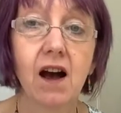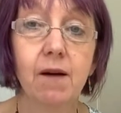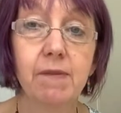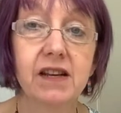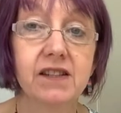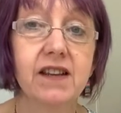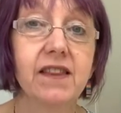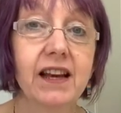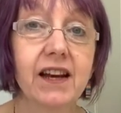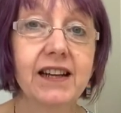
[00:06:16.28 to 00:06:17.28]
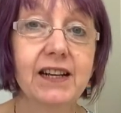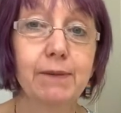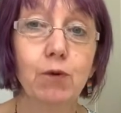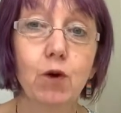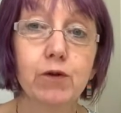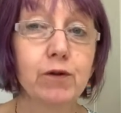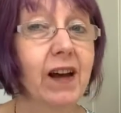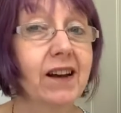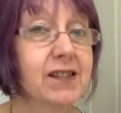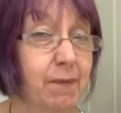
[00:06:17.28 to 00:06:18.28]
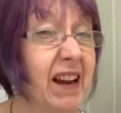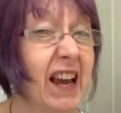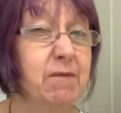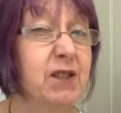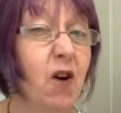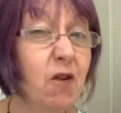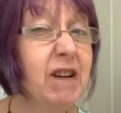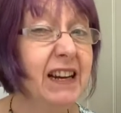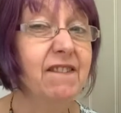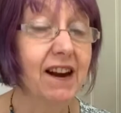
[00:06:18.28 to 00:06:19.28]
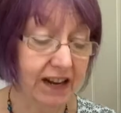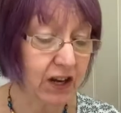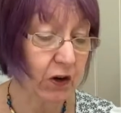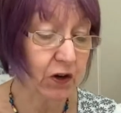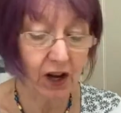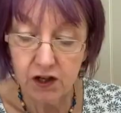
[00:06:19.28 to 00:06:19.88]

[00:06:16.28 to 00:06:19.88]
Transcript: because I didn't think I'd get a ball through there because my aim's not really very good.